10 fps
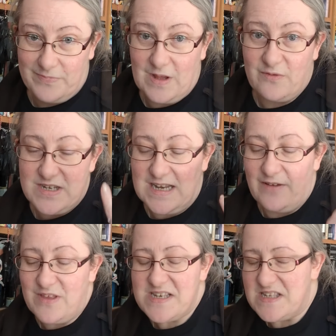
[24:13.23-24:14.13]
Obviously,
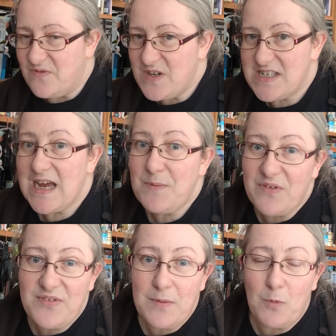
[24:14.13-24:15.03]
if this is the first time
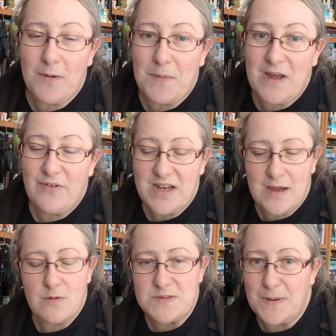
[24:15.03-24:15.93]
you've seen one of my
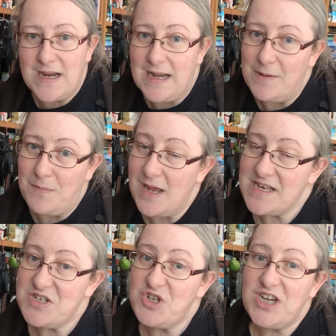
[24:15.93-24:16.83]
videos, my name
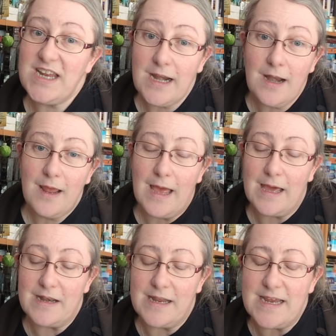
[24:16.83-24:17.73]
is Jean
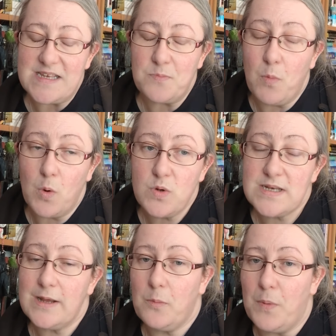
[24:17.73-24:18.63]
and it is
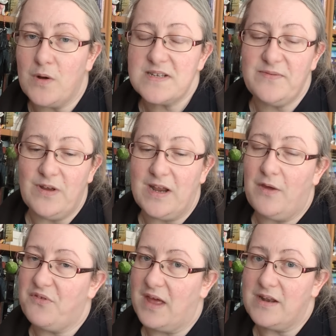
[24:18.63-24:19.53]
mostly unboxing
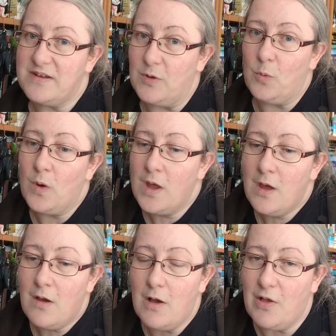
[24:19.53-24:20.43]
videos that I do
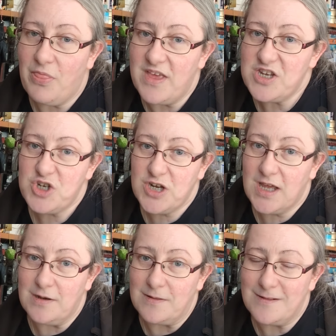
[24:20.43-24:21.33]
on this
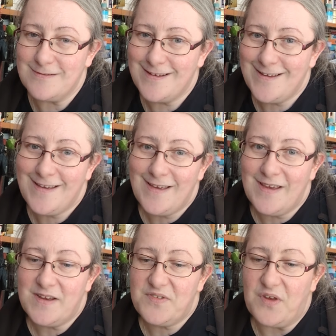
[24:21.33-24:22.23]
channel.
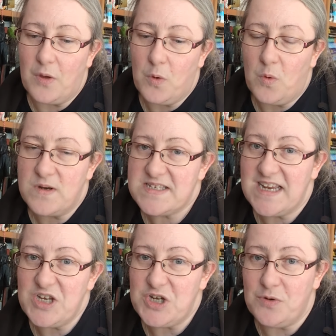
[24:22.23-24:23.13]
So
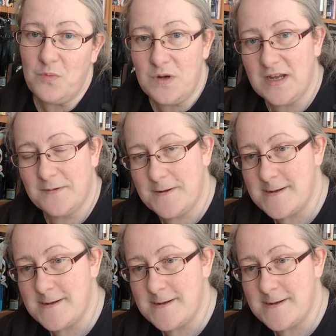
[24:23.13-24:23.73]
stay tuned.